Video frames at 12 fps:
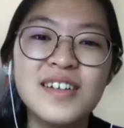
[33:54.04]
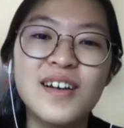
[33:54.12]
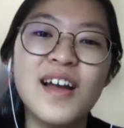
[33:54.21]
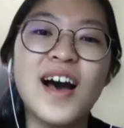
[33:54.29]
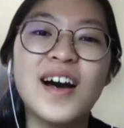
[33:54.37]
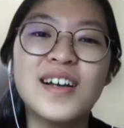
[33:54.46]

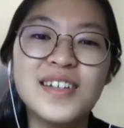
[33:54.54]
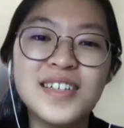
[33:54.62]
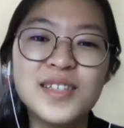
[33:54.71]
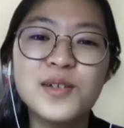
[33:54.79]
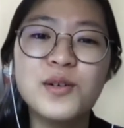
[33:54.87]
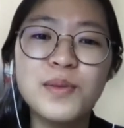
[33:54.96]
yeah because
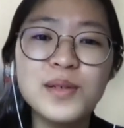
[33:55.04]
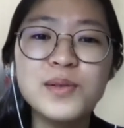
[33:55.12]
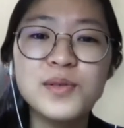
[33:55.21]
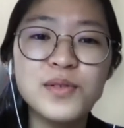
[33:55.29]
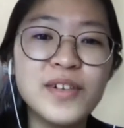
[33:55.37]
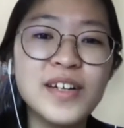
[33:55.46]
the cobra is
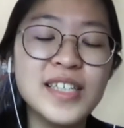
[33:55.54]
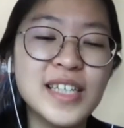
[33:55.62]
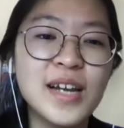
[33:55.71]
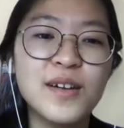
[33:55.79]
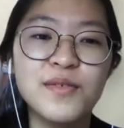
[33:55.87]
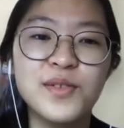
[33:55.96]
also very
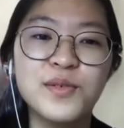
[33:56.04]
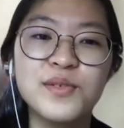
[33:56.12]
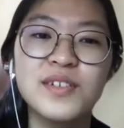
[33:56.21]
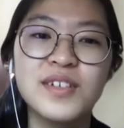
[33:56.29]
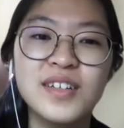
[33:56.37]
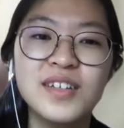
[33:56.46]
scared of you